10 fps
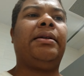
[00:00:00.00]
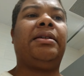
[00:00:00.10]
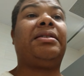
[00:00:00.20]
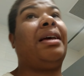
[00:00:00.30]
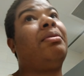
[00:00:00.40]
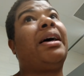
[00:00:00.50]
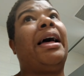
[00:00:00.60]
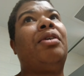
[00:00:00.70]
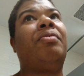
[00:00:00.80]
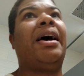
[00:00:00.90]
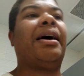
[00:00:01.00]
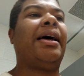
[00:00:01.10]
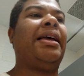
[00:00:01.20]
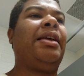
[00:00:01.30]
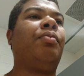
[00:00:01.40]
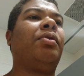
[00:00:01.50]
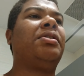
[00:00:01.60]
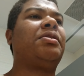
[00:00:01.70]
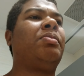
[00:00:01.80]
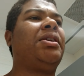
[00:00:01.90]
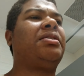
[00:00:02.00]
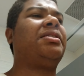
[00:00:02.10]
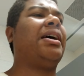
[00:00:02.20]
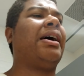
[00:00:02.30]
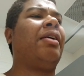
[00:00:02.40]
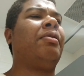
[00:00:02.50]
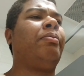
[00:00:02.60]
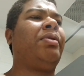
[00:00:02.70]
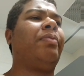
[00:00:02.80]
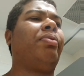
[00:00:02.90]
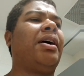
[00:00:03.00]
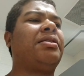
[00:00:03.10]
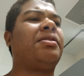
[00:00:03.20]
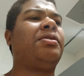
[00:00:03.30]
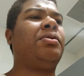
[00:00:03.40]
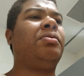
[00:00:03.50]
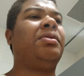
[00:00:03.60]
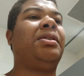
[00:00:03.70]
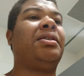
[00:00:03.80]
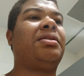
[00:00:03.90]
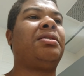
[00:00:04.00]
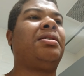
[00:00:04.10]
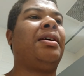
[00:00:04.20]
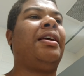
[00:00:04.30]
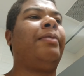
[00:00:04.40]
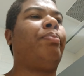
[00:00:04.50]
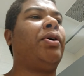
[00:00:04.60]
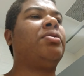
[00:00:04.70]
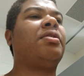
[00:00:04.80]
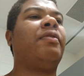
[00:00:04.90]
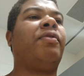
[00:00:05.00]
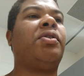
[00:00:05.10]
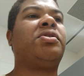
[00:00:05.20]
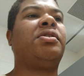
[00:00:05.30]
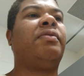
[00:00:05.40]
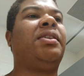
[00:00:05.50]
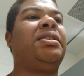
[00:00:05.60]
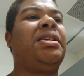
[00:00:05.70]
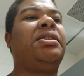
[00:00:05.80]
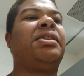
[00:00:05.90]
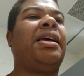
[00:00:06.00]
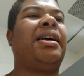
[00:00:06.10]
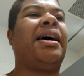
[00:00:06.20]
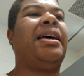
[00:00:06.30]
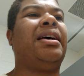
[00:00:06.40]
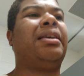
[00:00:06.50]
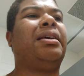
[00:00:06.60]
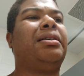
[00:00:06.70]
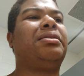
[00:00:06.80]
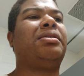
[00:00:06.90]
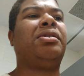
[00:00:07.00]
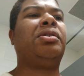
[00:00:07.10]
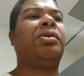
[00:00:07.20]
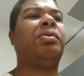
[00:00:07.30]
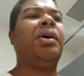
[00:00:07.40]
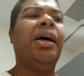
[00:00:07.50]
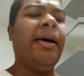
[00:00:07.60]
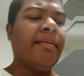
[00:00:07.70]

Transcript: The same guy who acts like he wants me to sell out and be a prostitute, this is the in-person version of the DJ guy, I guess, you know.